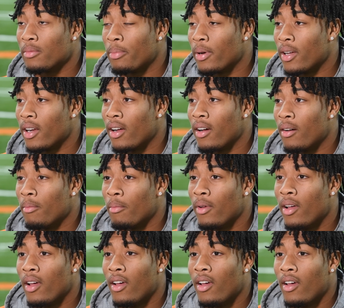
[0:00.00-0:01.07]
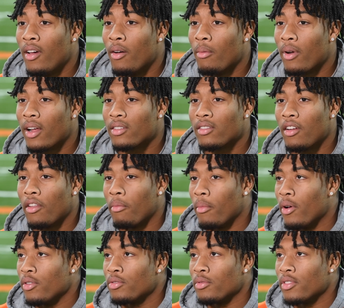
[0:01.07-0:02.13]
But what I saw the
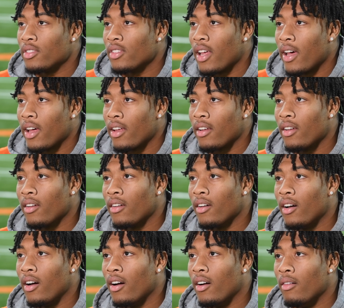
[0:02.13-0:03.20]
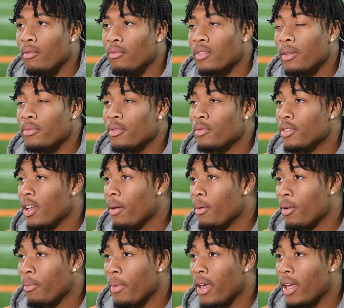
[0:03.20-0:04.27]
most was that Clemson was
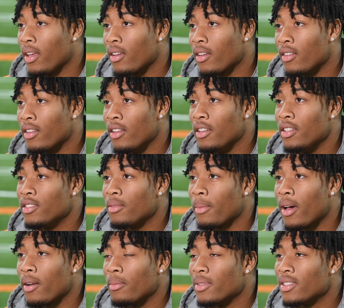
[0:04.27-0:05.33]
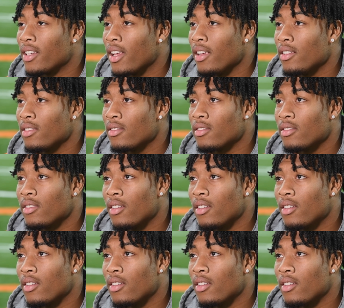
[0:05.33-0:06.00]
able to make the least amount of mistakes